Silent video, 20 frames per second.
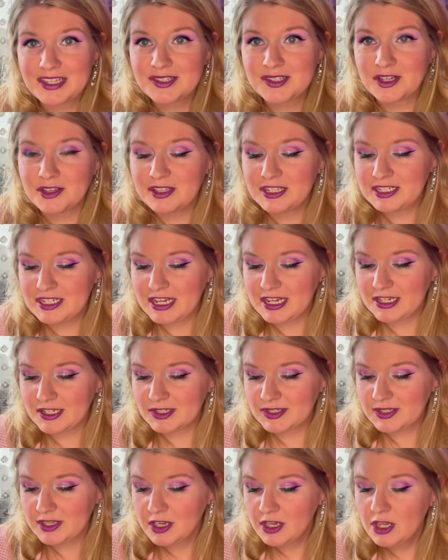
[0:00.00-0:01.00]
all it
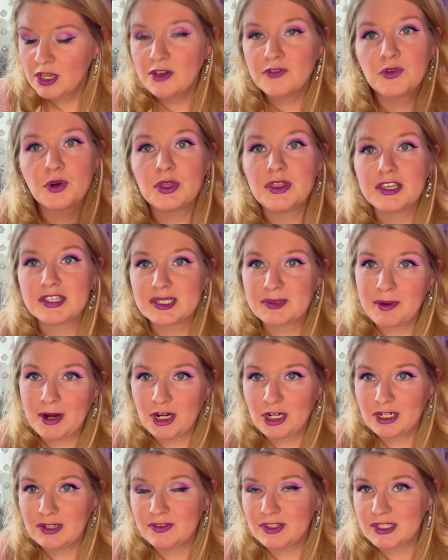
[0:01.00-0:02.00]
takes for this
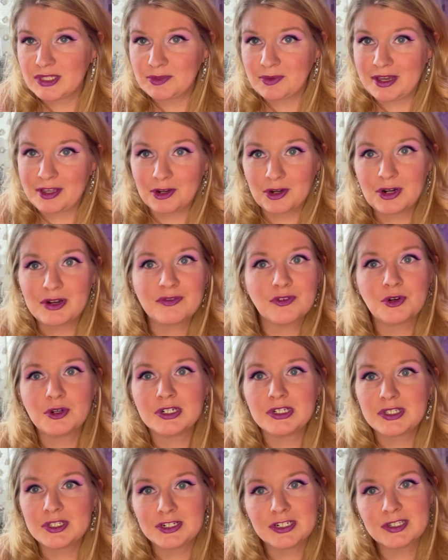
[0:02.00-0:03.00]
part of the sweater. Of
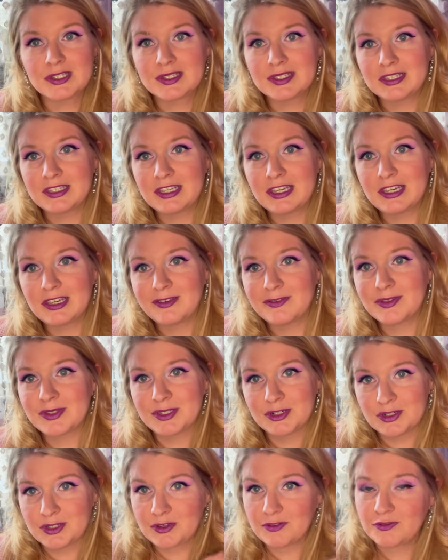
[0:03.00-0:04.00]
course, there are sleeves,
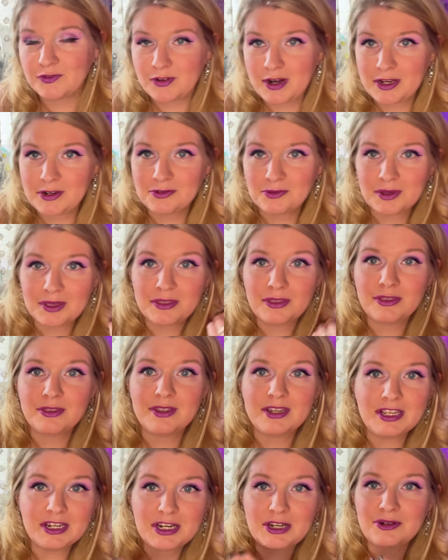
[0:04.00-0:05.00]
there's a front with,
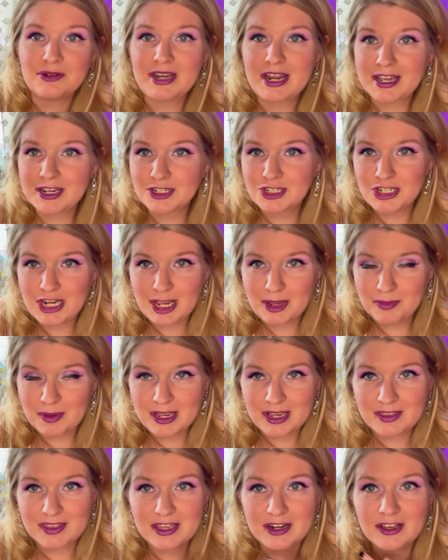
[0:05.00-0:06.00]
you know, neck
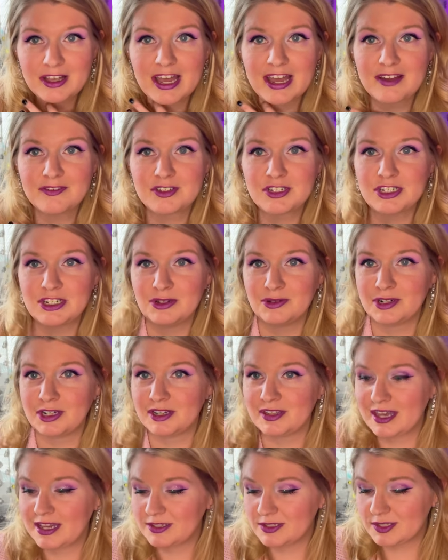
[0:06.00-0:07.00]
shaping that I'll have to do and
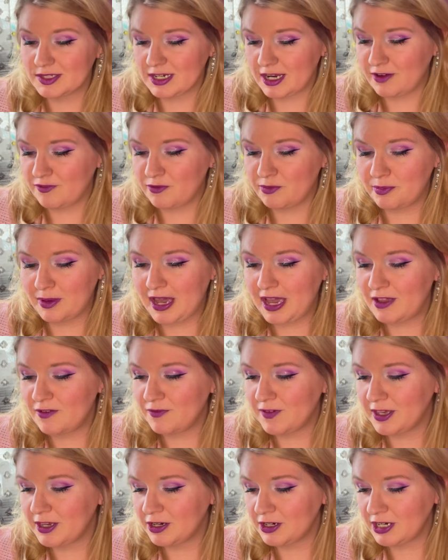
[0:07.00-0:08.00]
all that stuff. But I
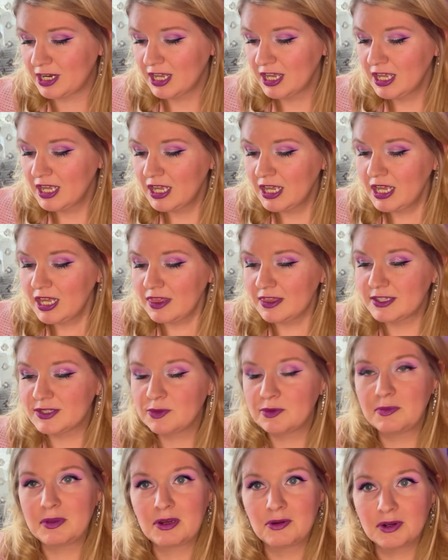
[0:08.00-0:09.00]
figured this
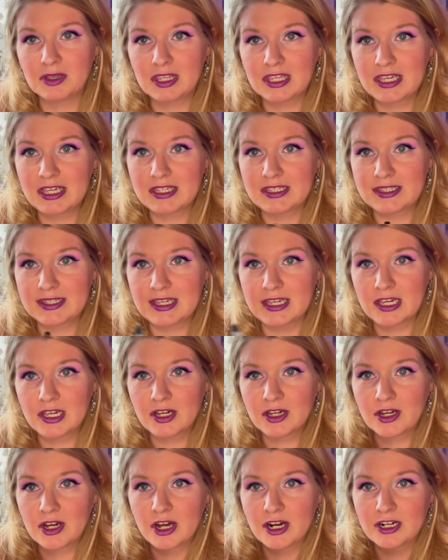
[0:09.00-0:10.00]
would be really easy
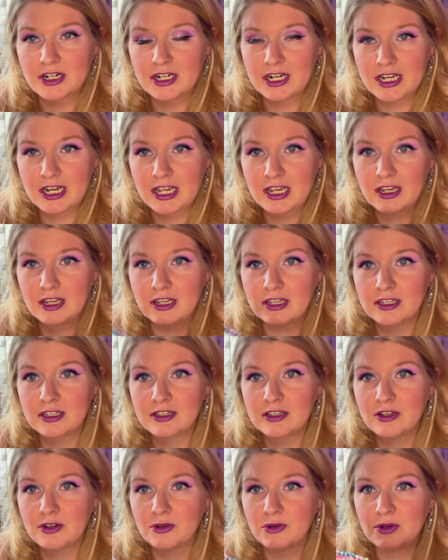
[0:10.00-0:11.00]
car knitting
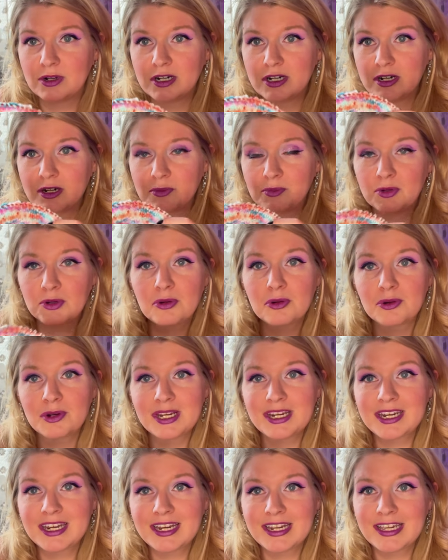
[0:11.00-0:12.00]
or
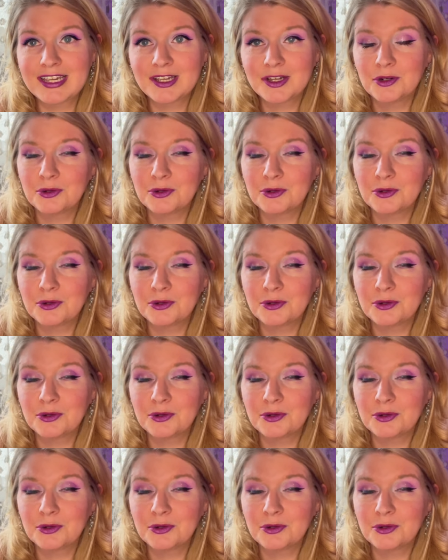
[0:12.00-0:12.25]
brewery knitting,